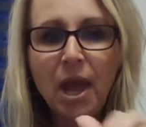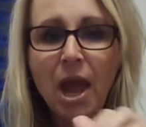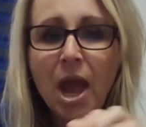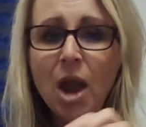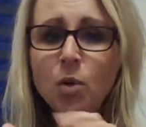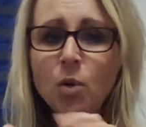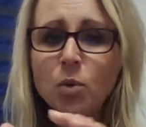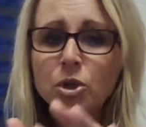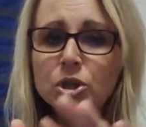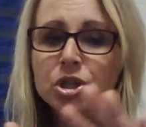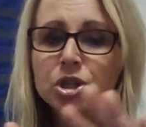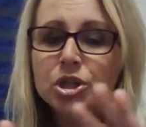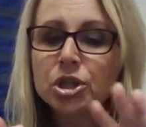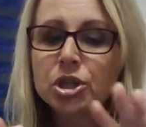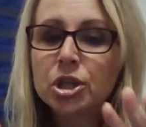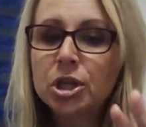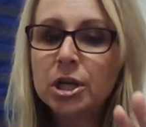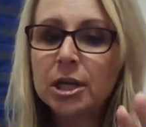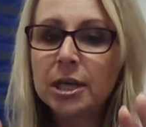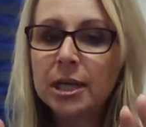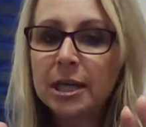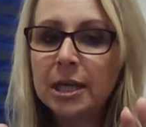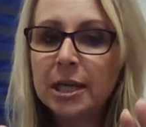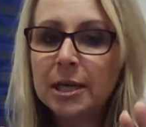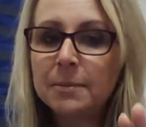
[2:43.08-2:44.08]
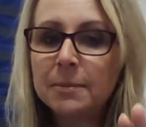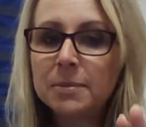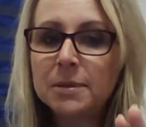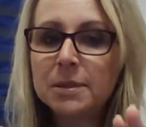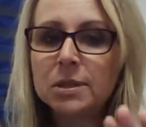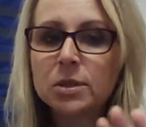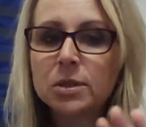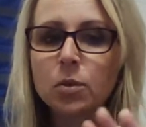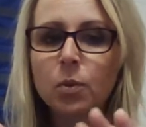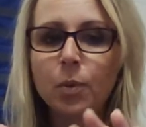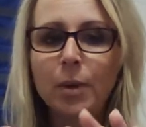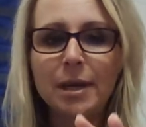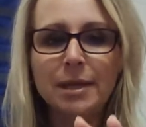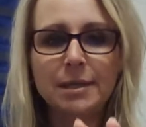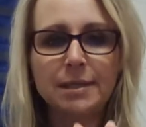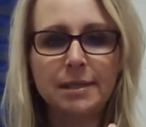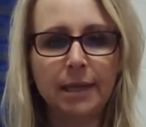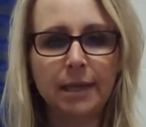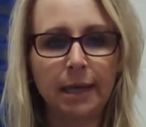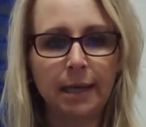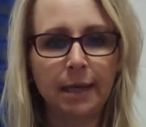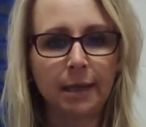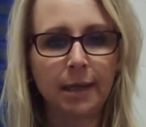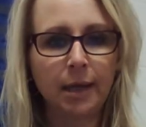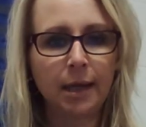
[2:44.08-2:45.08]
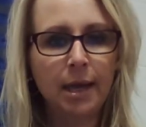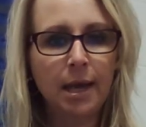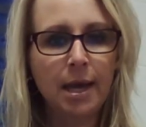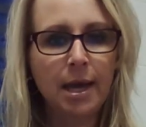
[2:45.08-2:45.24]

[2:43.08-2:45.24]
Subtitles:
and we're just going to keep squeezing.